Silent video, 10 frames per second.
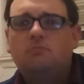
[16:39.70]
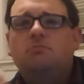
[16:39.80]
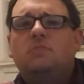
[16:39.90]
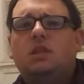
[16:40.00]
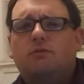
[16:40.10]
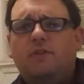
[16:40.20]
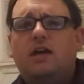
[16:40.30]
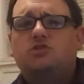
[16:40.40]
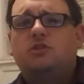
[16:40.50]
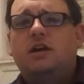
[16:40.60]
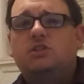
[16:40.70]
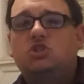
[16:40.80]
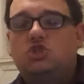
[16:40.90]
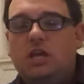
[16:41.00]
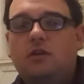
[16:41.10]
Flashlights,
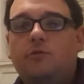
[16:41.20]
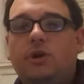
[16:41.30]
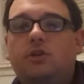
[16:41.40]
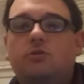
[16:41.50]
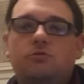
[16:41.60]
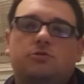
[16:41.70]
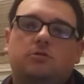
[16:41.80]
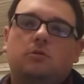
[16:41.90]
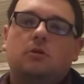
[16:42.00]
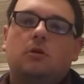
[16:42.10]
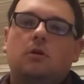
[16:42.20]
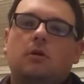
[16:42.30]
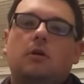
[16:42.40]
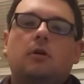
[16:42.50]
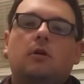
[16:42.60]
generators.
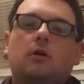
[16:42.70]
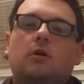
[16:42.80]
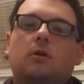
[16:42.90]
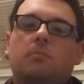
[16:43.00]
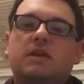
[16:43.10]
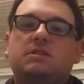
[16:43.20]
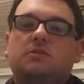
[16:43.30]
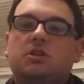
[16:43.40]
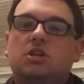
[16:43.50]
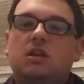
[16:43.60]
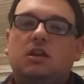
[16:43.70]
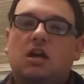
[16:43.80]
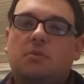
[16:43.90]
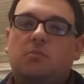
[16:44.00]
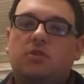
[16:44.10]
Basically, you need to come
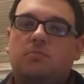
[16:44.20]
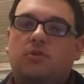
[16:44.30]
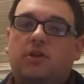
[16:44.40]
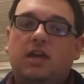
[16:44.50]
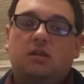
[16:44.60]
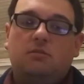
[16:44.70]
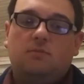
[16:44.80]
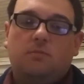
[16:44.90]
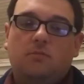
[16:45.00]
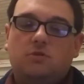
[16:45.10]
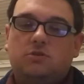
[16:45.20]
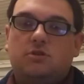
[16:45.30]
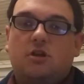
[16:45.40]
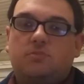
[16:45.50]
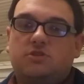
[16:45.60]
up with a plan to
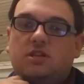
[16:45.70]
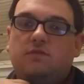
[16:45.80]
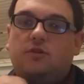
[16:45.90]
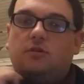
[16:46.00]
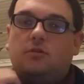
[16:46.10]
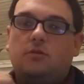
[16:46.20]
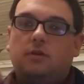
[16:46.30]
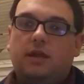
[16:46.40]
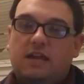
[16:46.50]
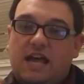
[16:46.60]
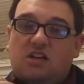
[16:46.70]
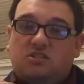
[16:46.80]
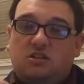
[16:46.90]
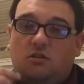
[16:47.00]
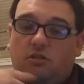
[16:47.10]
help save your house in
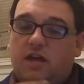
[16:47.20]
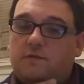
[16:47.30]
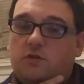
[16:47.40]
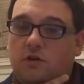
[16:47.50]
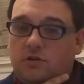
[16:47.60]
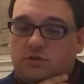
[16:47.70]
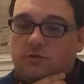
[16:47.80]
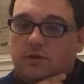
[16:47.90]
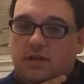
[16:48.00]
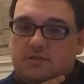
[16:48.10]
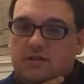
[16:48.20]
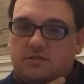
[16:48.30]
your life during this hurricane season.